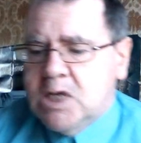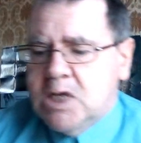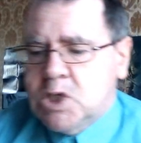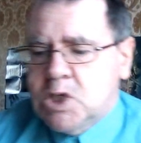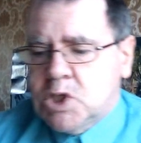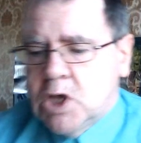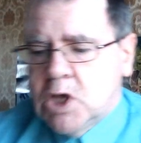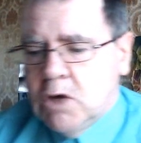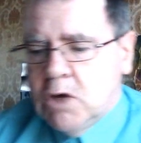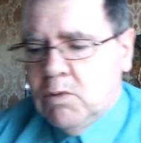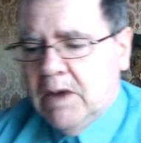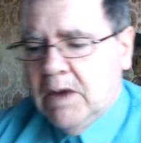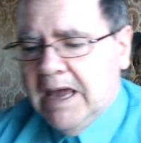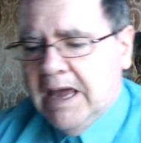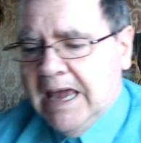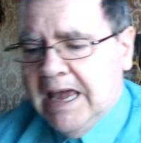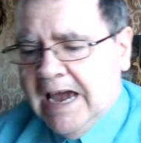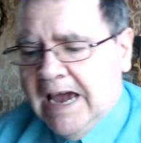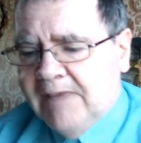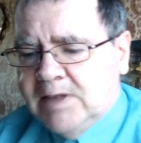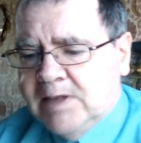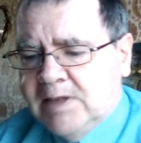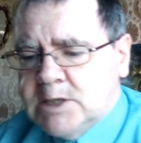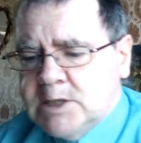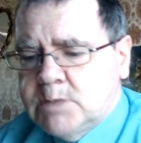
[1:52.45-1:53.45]
So
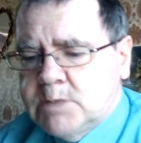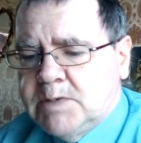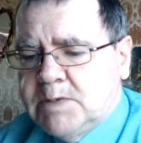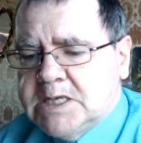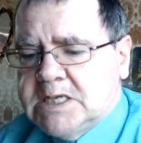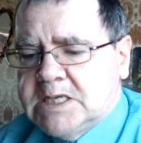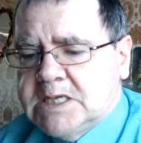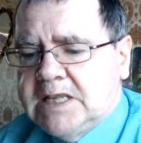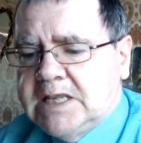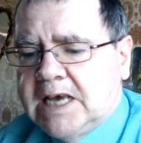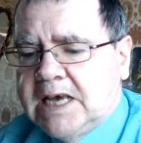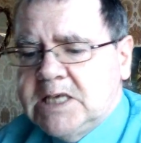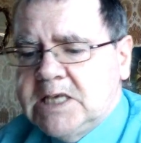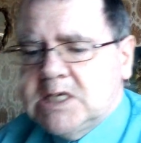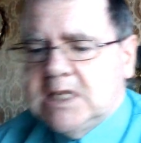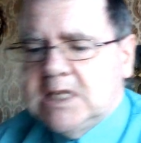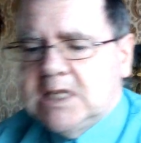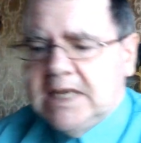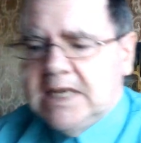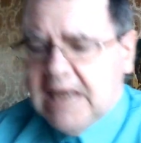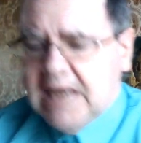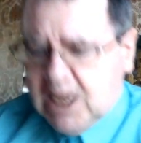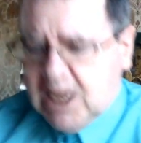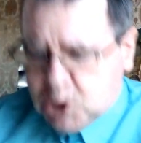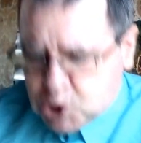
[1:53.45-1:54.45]
and this fits
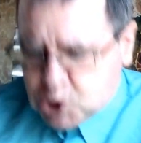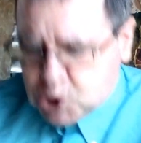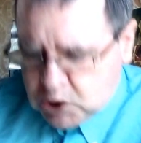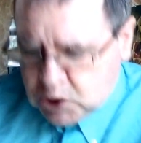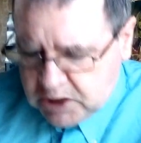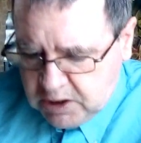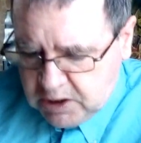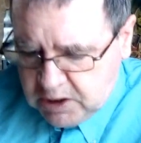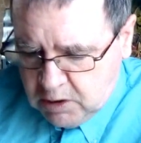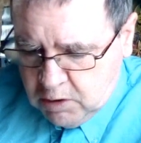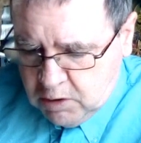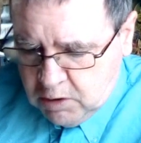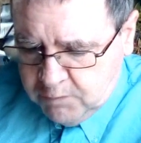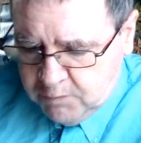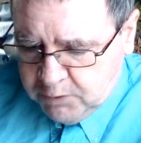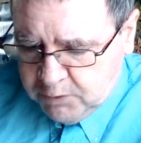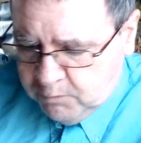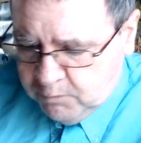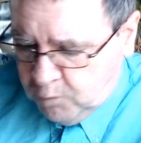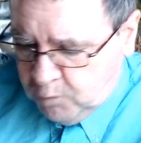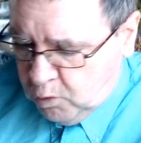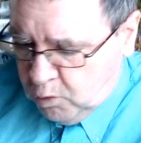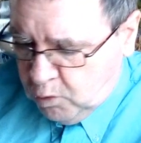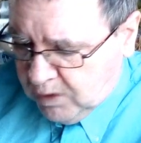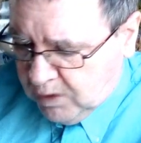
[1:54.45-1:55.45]
nicely actually over the
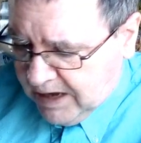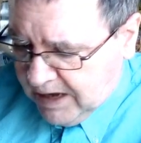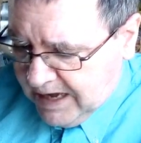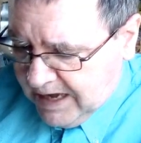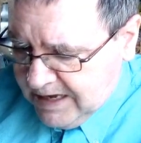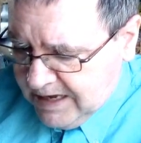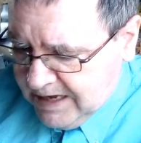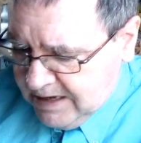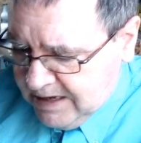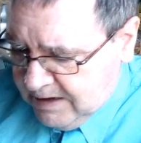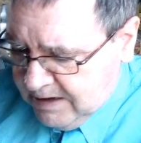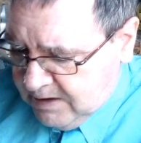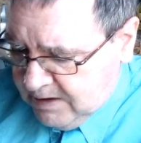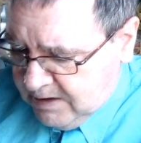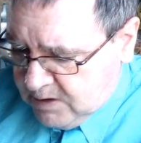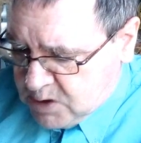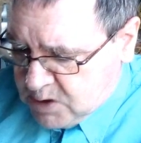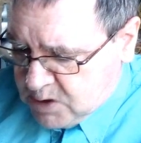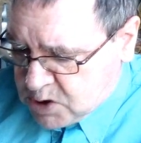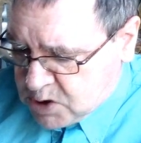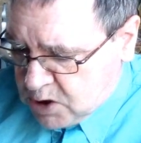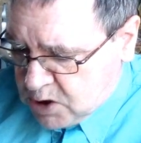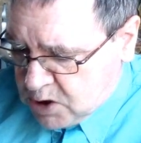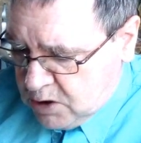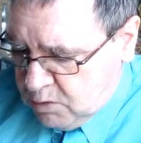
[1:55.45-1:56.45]
4K.
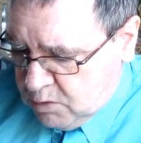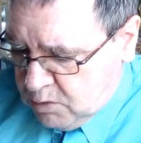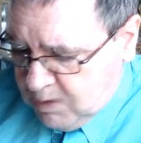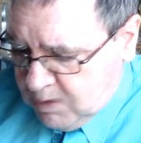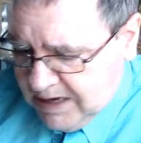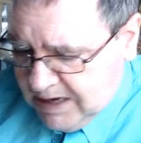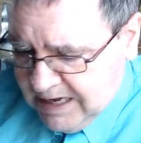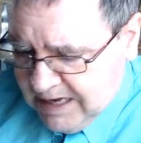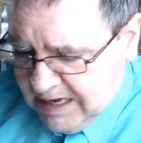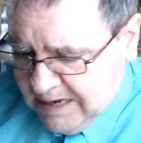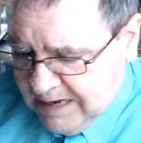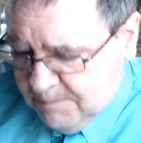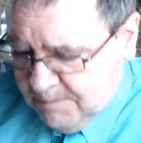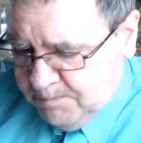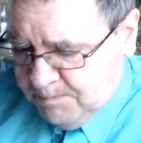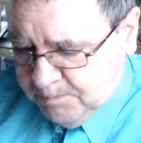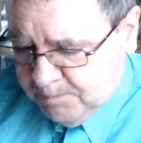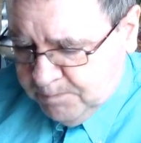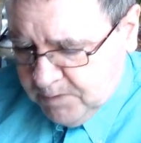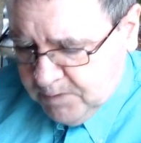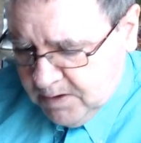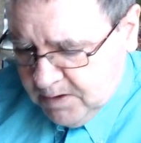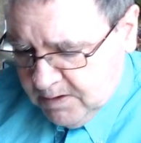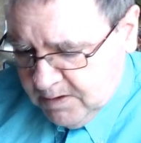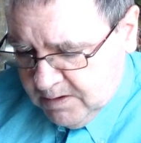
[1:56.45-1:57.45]
So
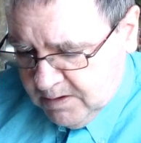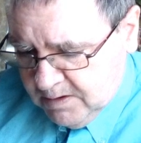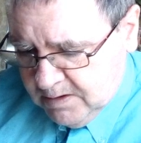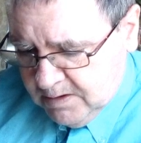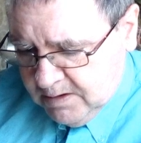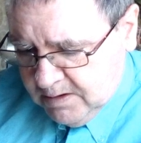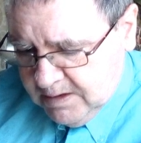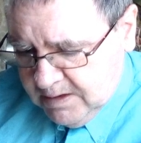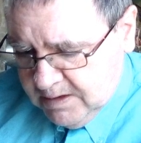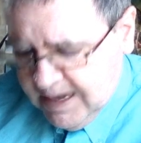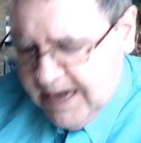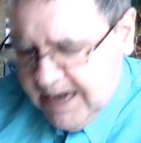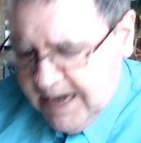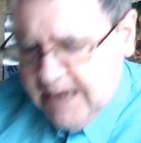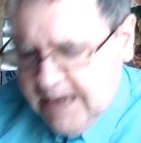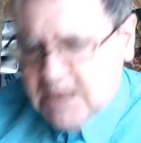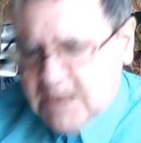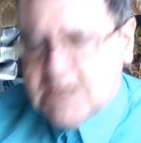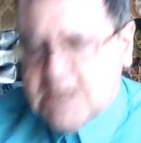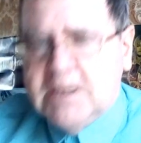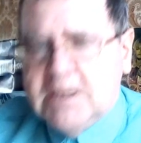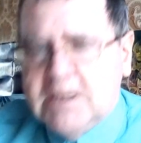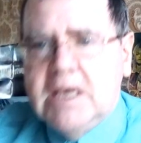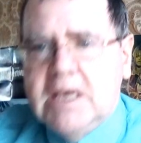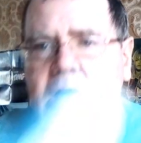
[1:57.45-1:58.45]
yeah,
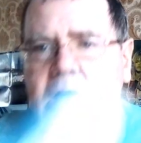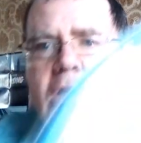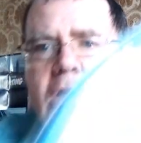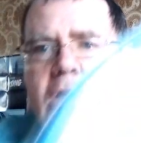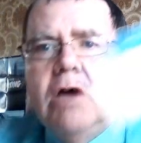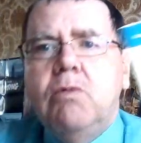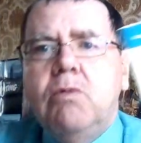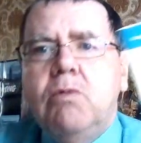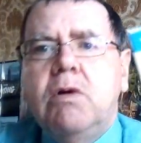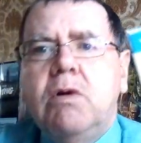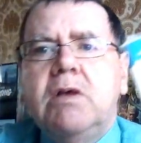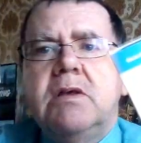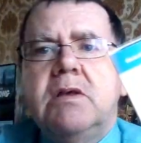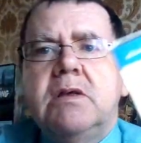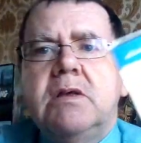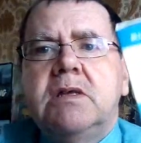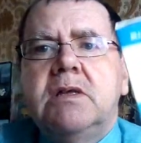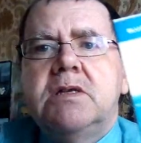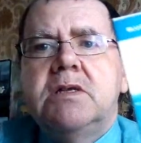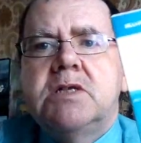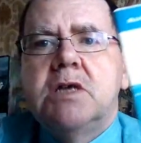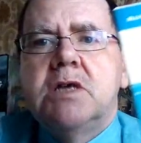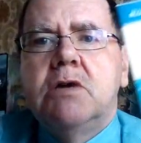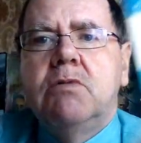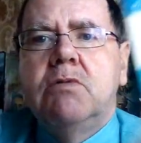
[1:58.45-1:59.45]
so there you go.
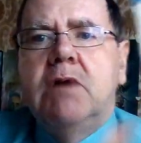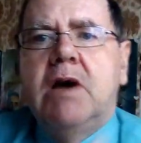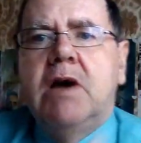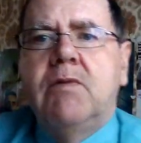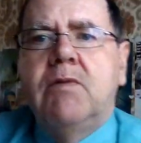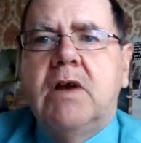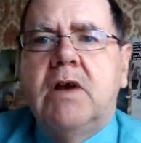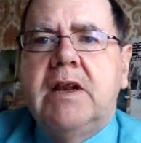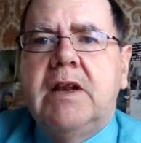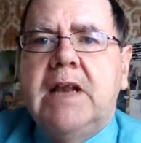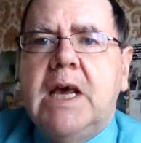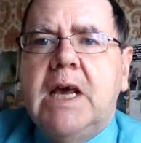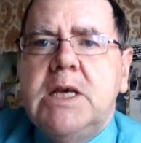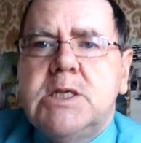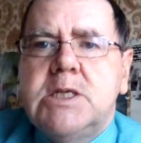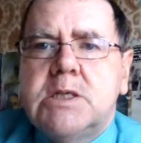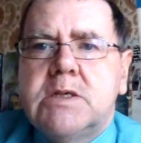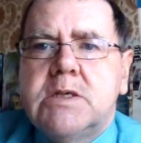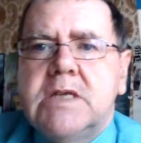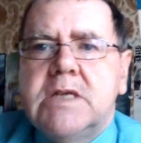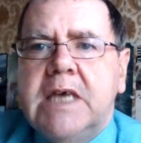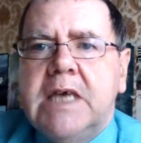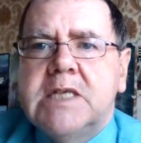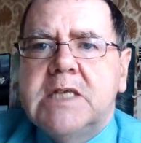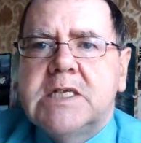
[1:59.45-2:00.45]
So I've got a
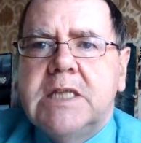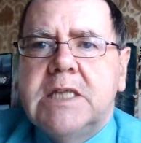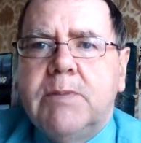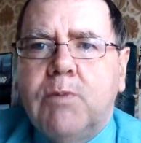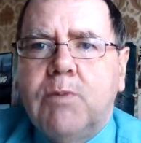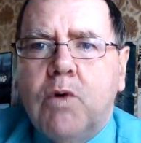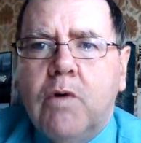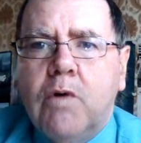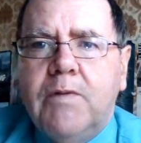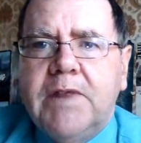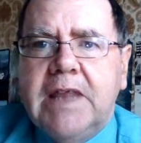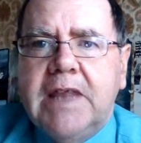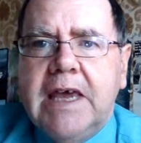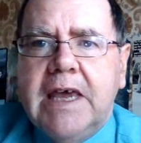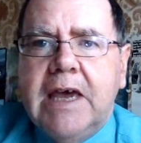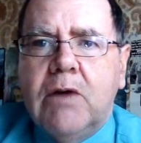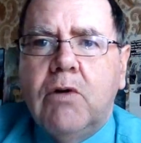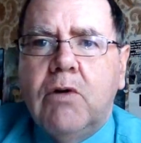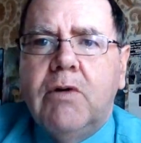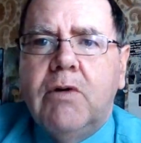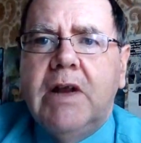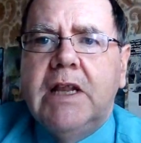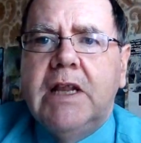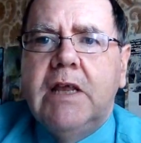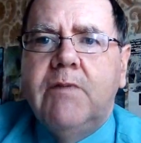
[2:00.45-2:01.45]
nice slipcover there
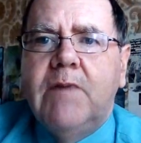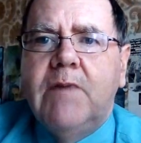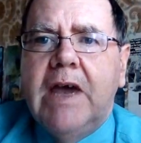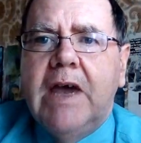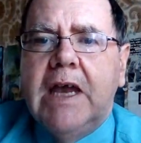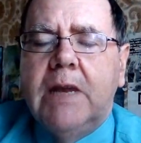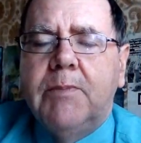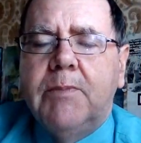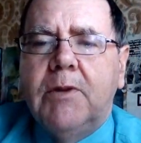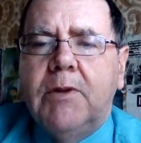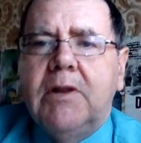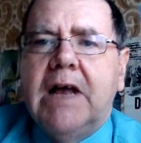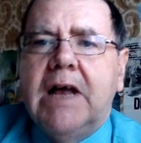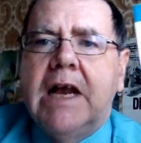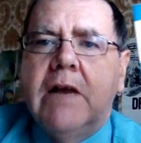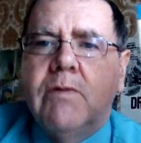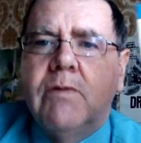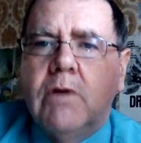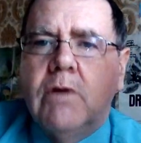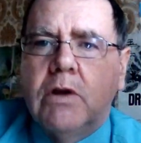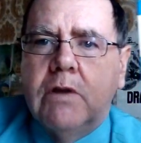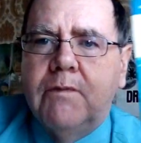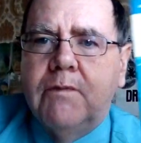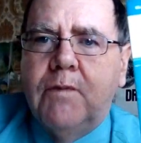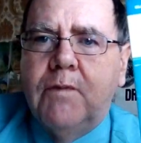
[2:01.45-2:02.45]
already available, and
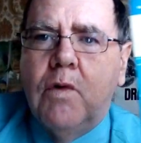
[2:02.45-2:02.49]
I've got the